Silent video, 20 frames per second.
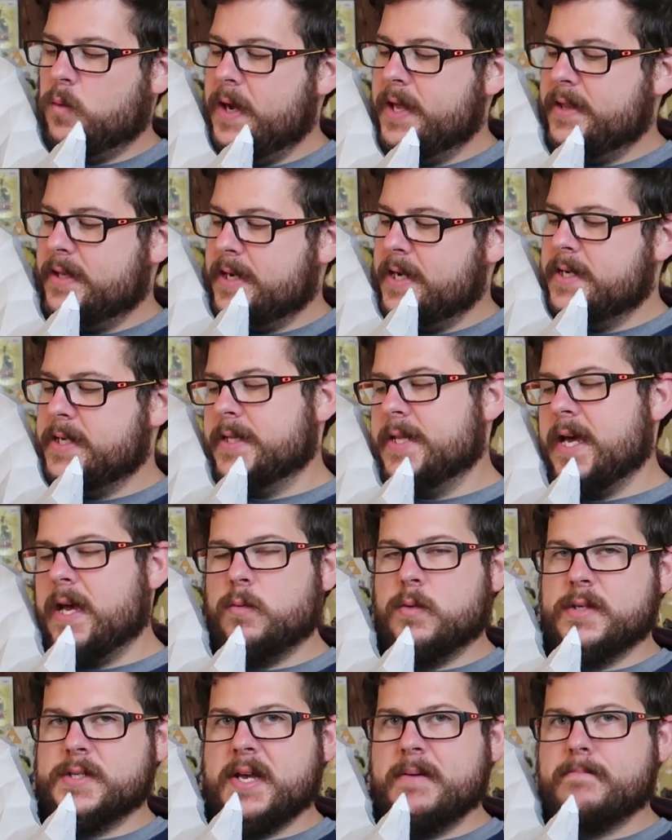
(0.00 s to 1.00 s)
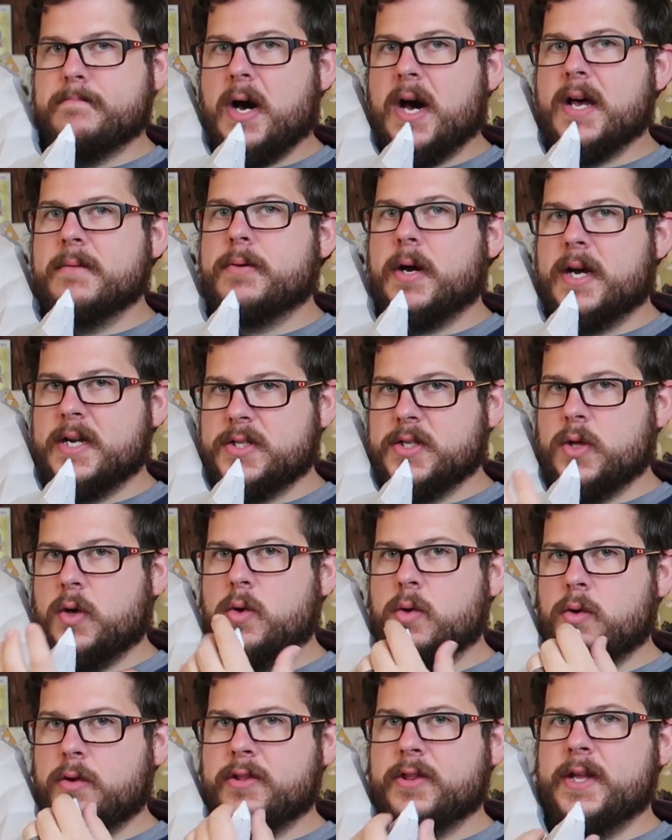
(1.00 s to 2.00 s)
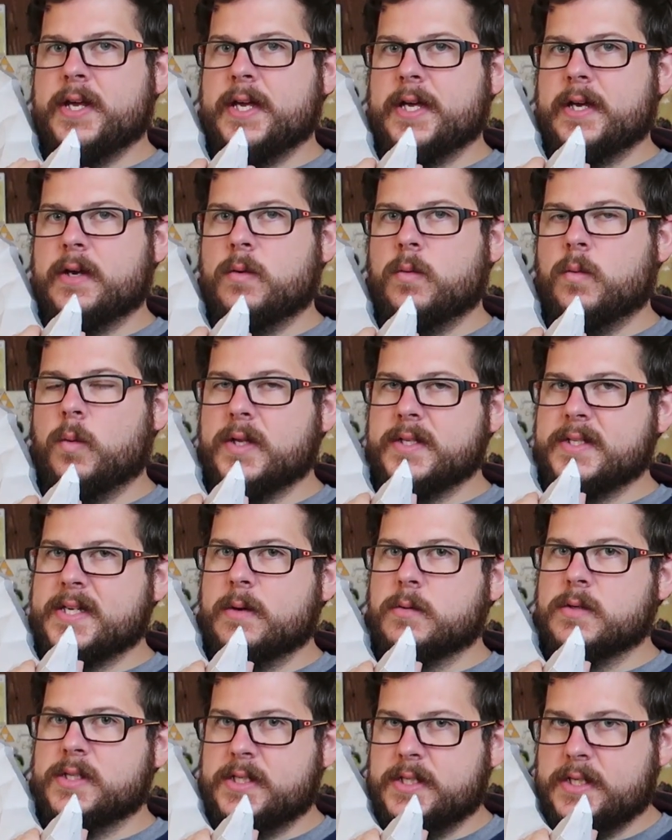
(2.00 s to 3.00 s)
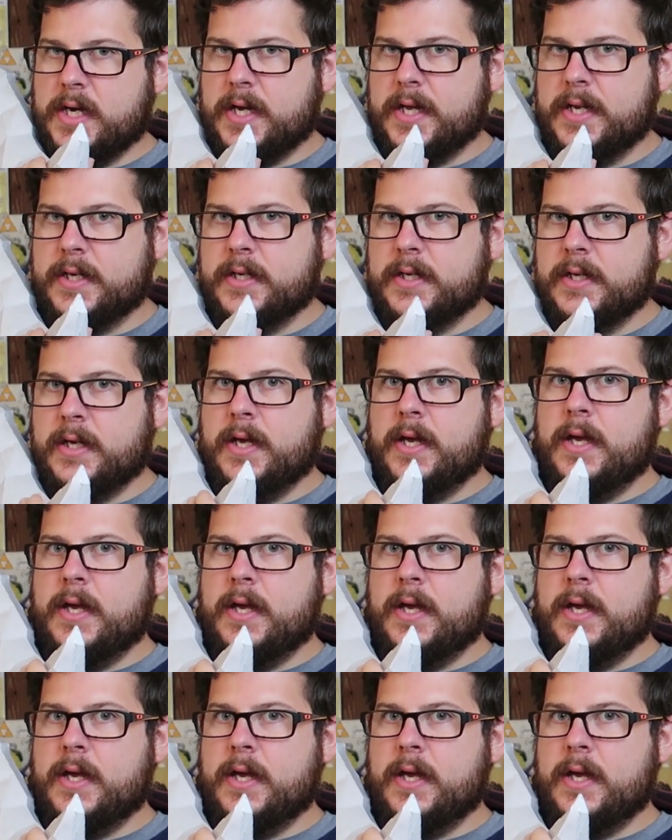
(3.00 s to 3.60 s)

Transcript: the way that I did that was I Mod Podged the whole thing once I was done.